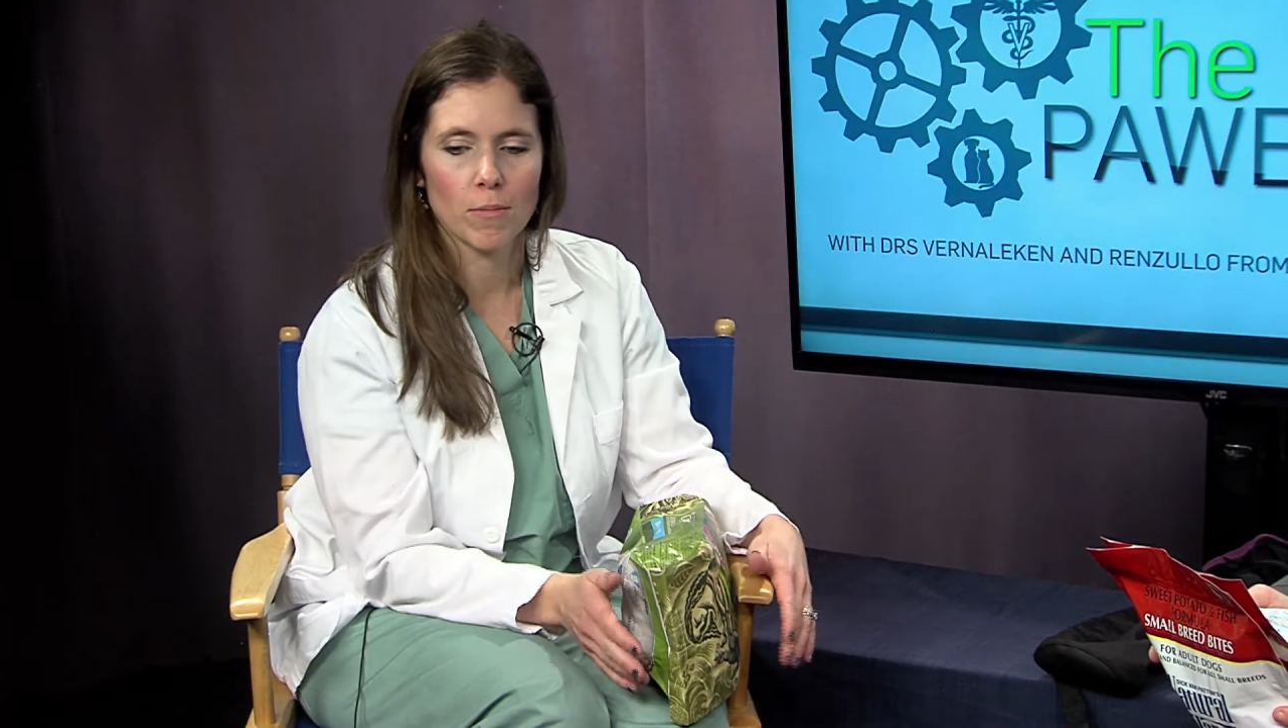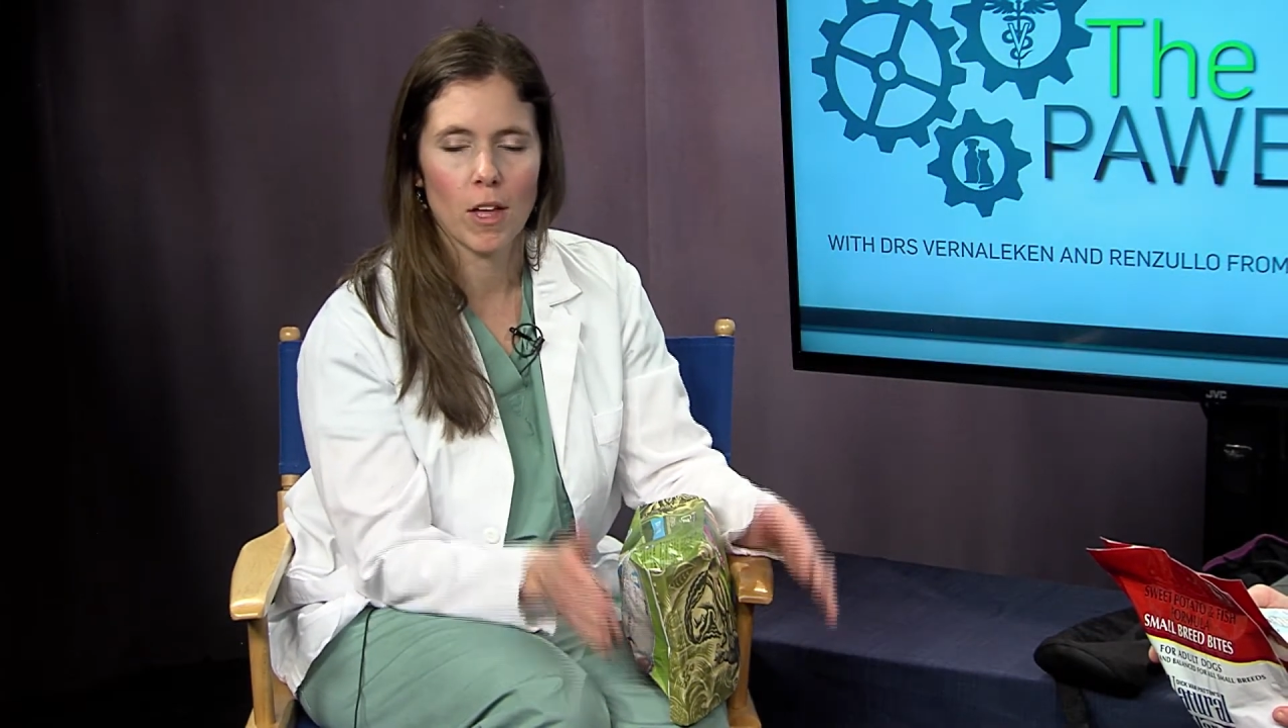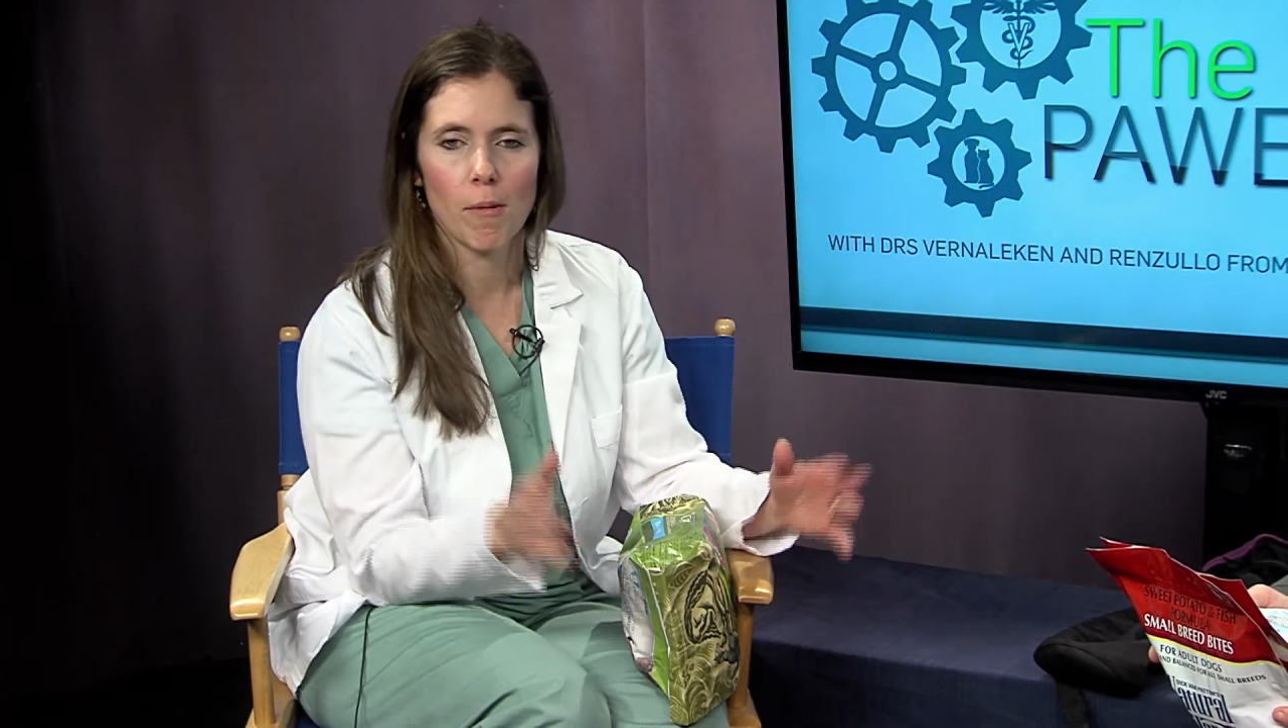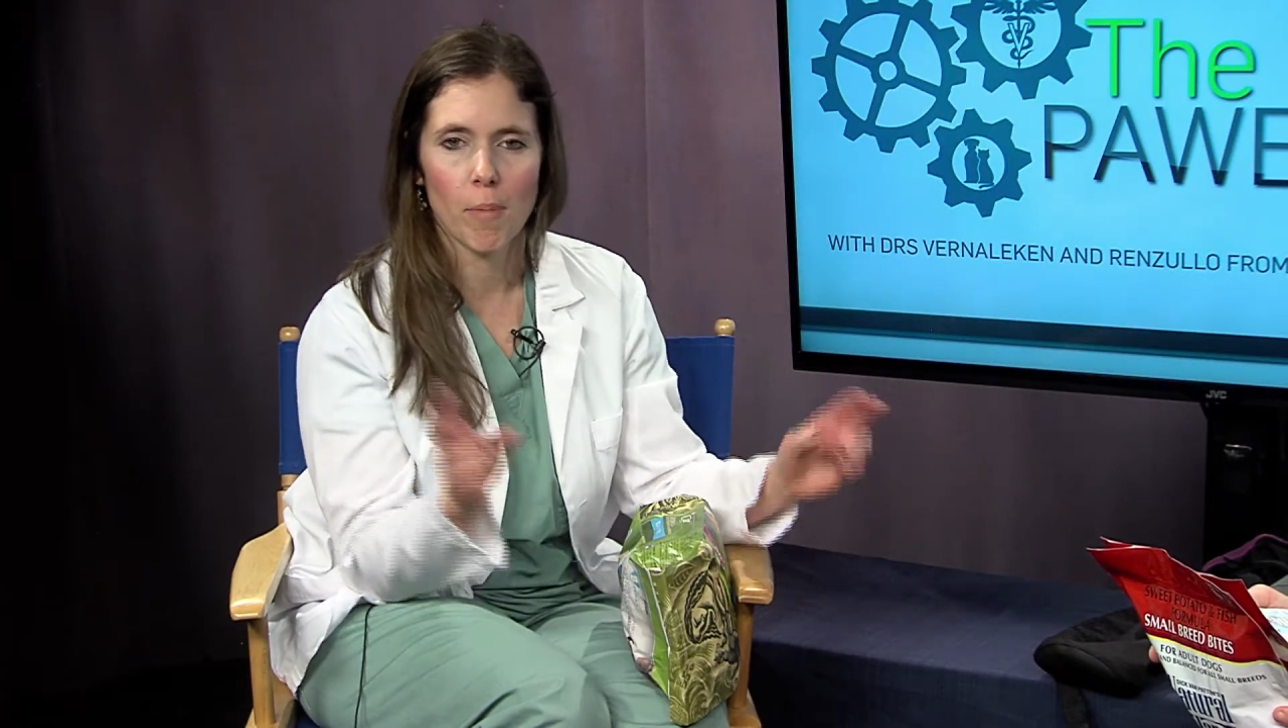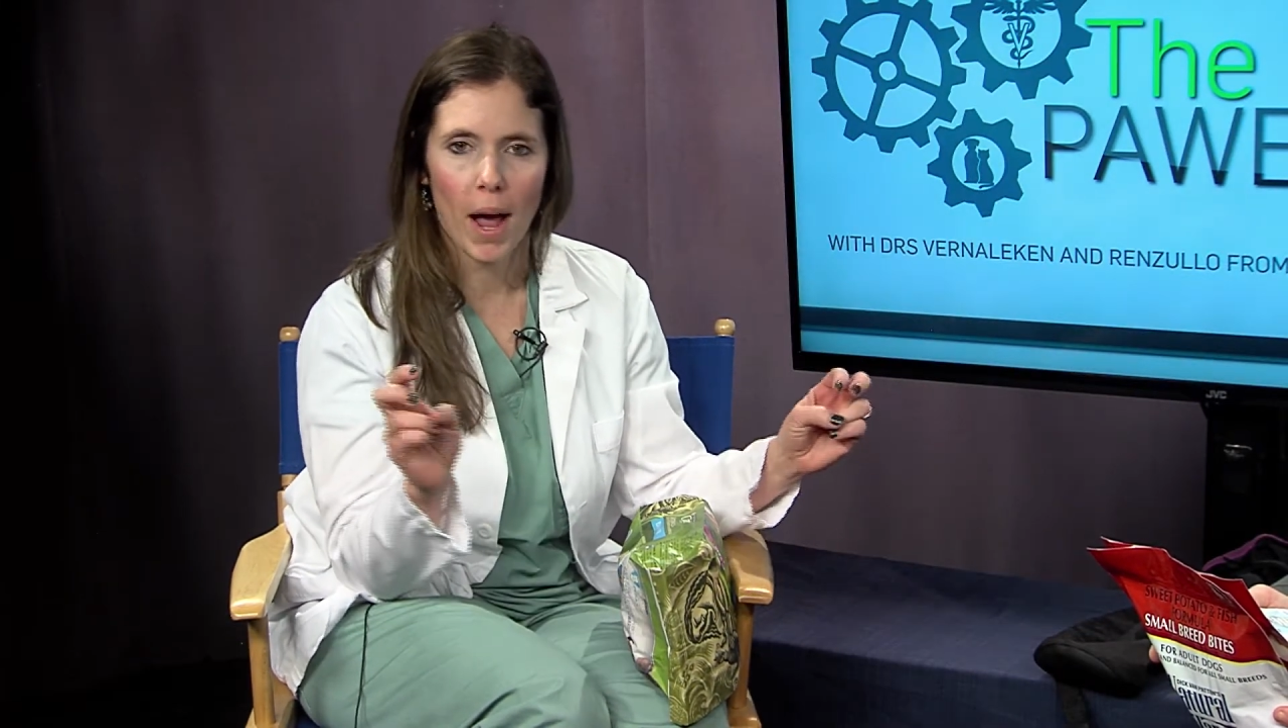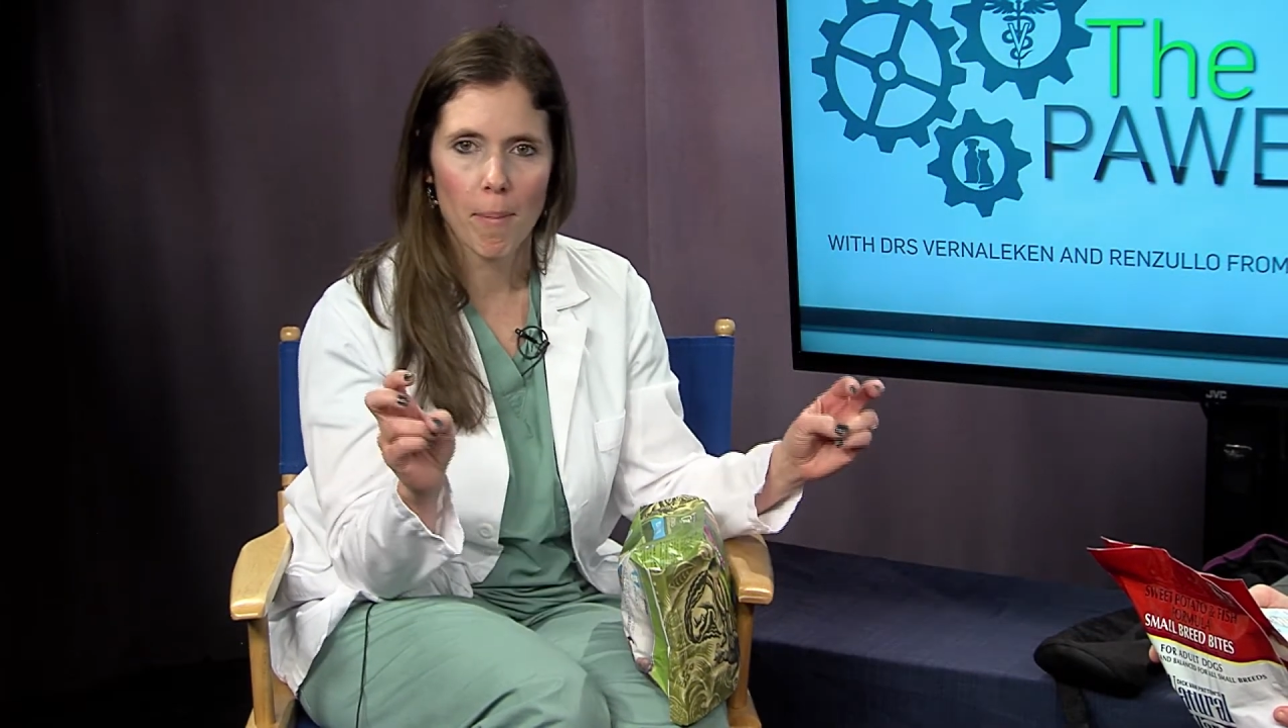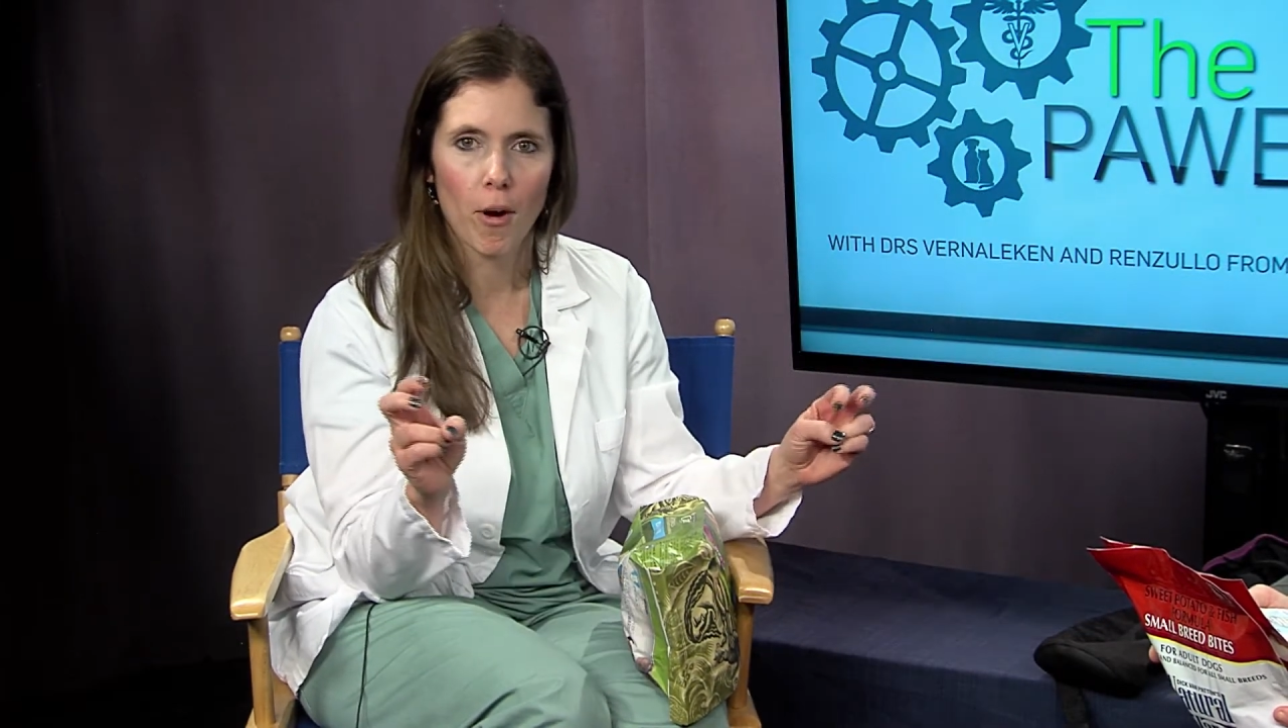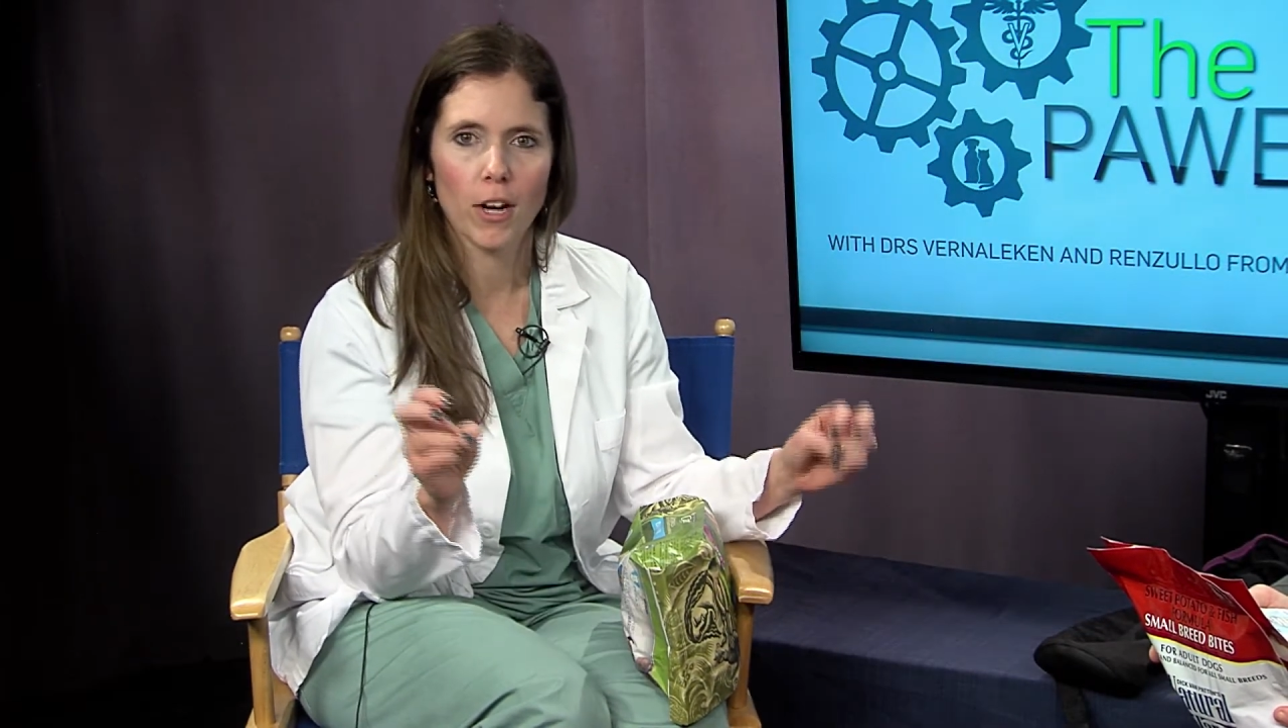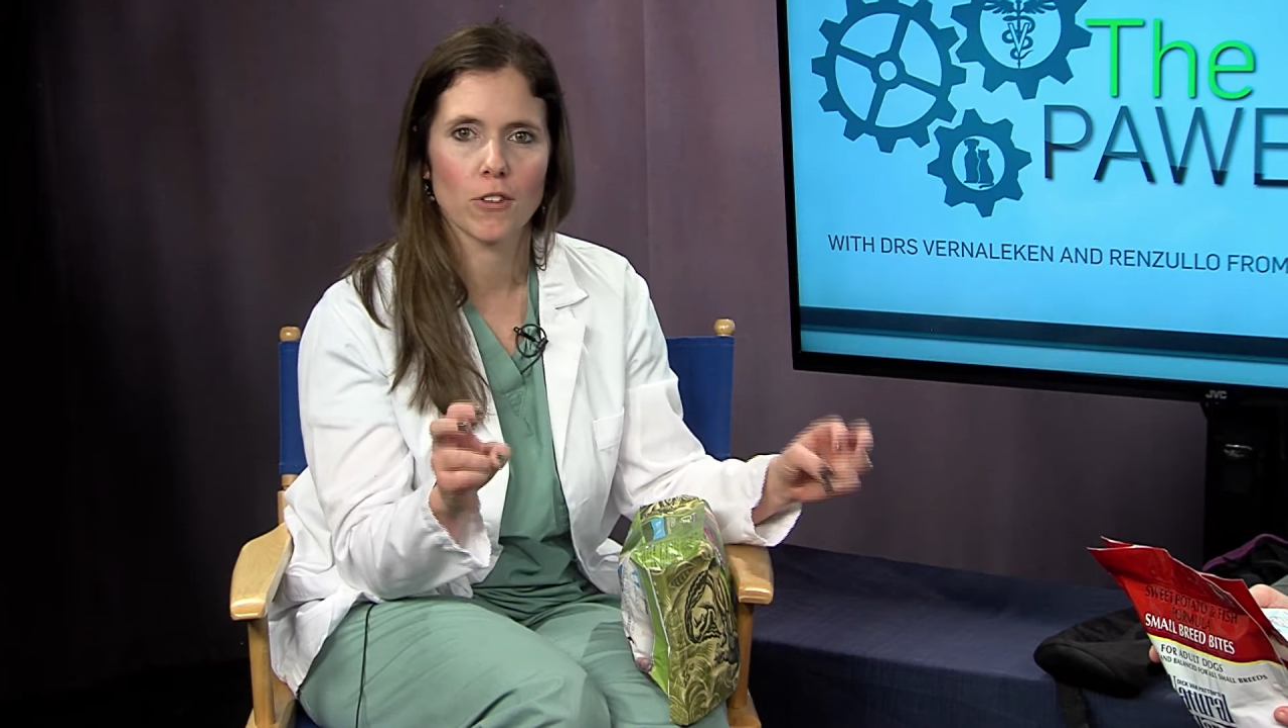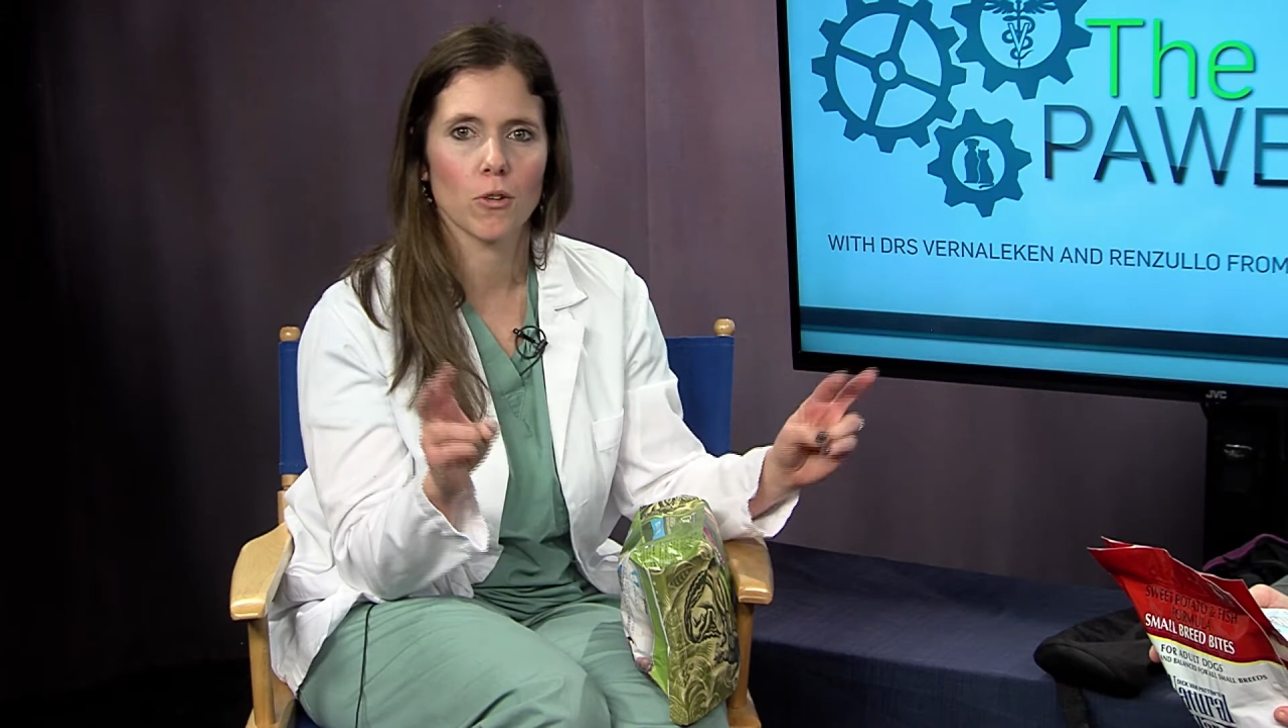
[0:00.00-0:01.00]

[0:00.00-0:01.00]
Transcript: byproducts